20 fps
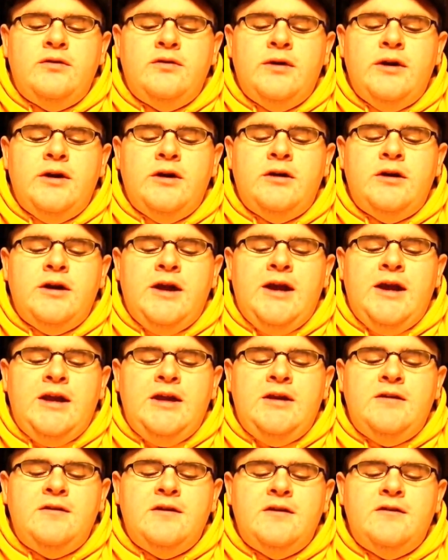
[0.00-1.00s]

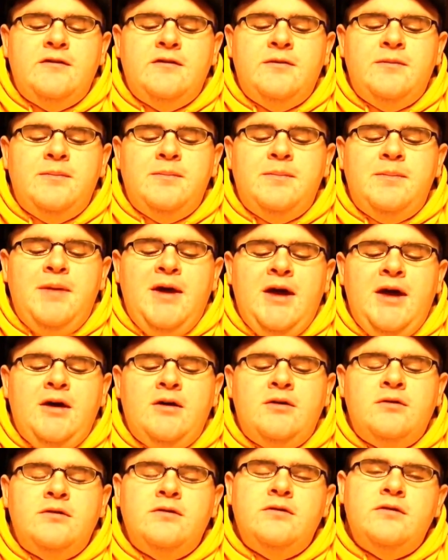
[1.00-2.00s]
386
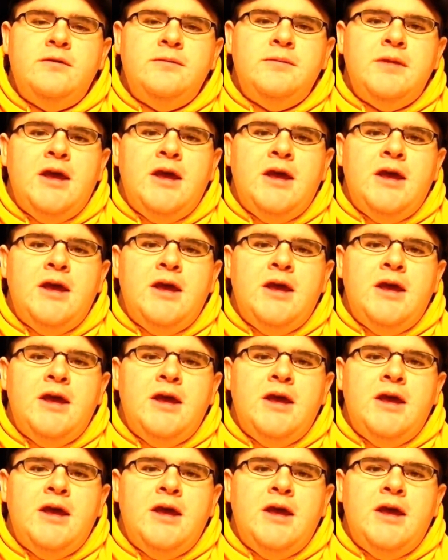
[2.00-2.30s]
pounds,